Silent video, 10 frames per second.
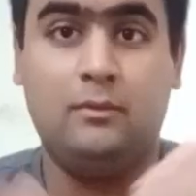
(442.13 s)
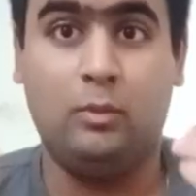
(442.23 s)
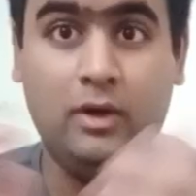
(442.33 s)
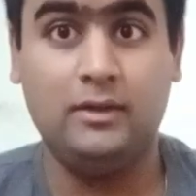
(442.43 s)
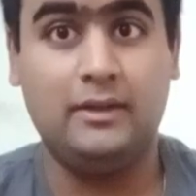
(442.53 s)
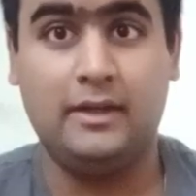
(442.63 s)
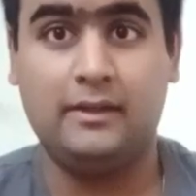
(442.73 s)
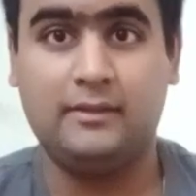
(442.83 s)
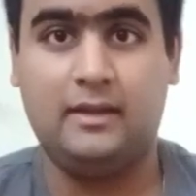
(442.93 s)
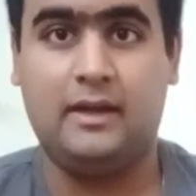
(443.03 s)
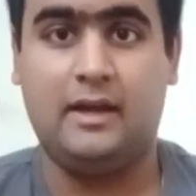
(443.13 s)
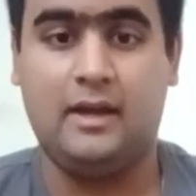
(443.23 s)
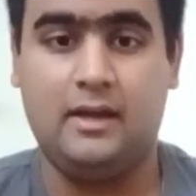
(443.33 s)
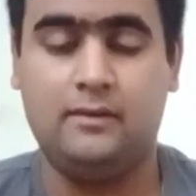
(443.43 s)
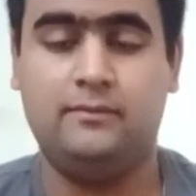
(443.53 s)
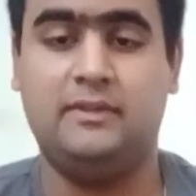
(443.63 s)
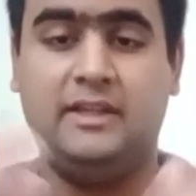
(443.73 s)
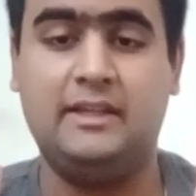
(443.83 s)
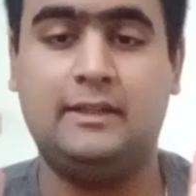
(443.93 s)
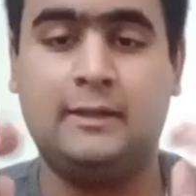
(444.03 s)
well guys, I have
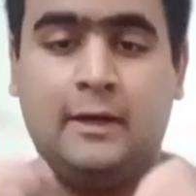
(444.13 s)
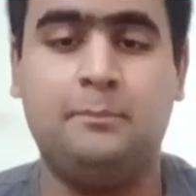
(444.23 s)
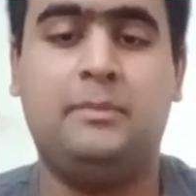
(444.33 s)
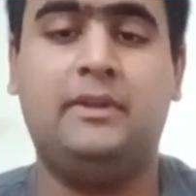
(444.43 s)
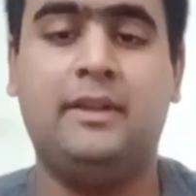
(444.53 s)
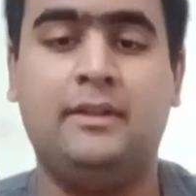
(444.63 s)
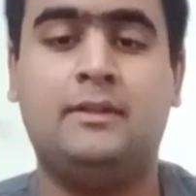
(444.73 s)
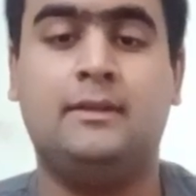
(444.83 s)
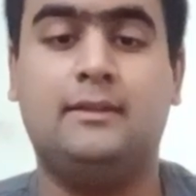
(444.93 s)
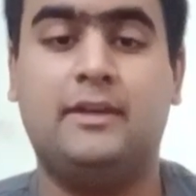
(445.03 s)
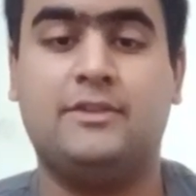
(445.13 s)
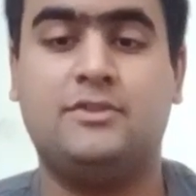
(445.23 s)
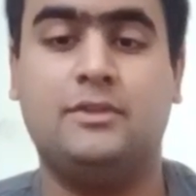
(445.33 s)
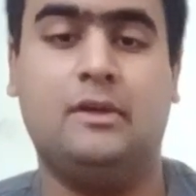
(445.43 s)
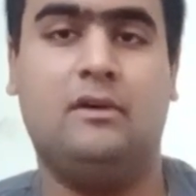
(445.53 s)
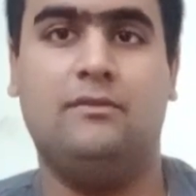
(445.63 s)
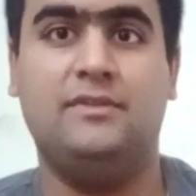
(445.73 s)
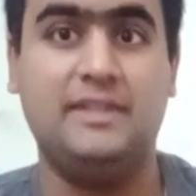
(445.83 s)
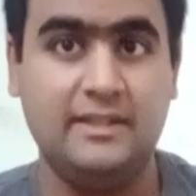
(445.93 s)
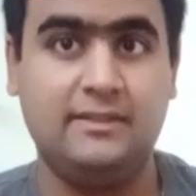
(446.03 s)
the complete collection of
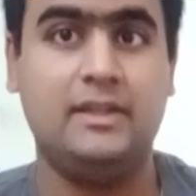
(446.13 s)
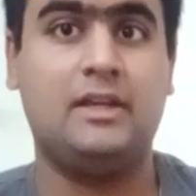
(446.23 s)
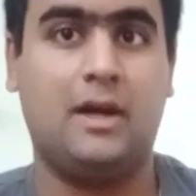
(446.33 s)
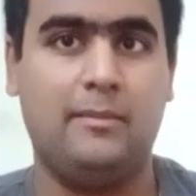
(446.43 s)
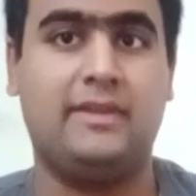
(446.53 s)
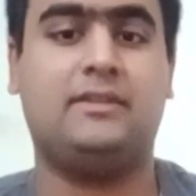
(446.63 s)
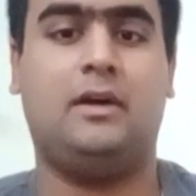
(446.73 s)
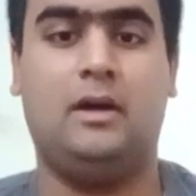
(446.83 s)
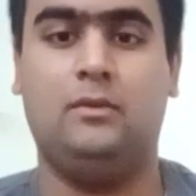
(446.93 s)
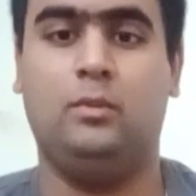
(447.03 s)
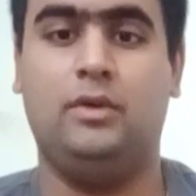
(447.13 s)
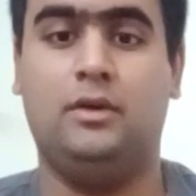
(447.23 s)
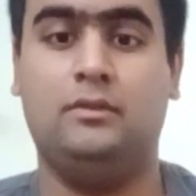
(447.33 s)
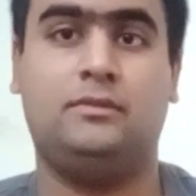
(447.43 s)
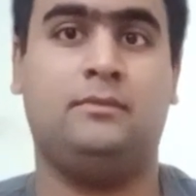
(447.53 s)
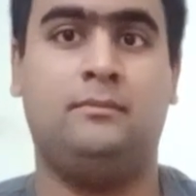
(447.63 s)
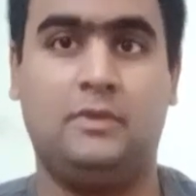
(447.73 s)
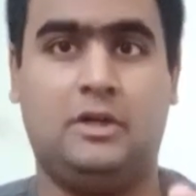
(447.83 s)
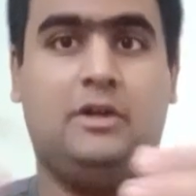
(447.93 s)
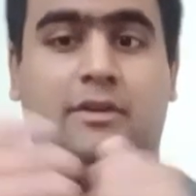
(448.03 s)
DC Comics Hot Wheels
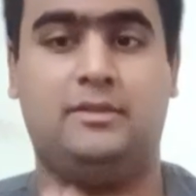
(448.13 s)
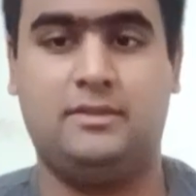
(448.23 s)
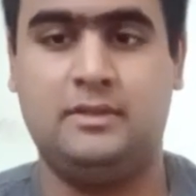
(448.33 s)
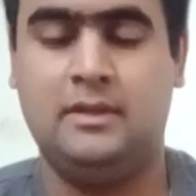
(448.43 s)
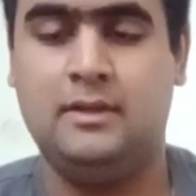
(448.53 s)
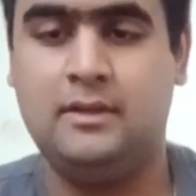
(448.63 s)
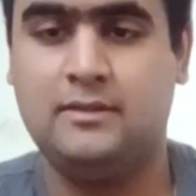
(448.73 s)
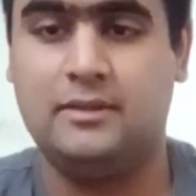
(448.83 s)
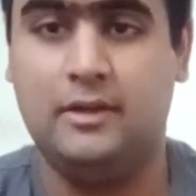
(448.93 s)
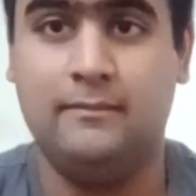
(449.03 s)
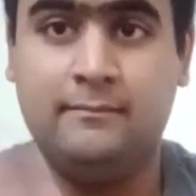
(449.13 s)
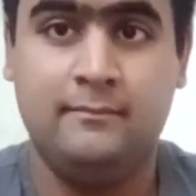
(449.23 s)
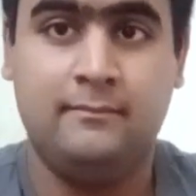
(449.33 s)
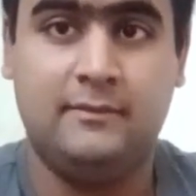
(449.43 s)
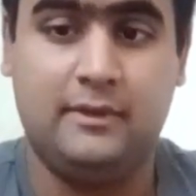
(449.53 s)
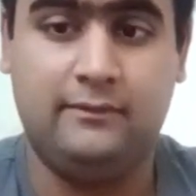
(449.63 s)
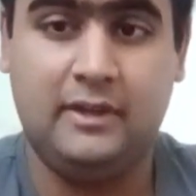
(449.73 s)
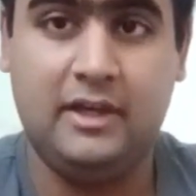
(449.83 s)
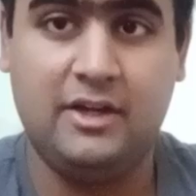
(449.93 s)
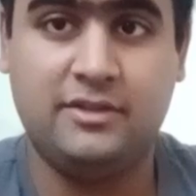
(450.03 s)
cars. So, the
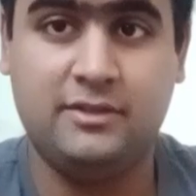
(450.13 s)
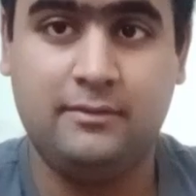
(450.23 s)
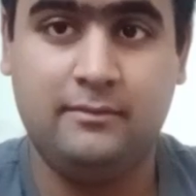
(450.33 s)
Flash,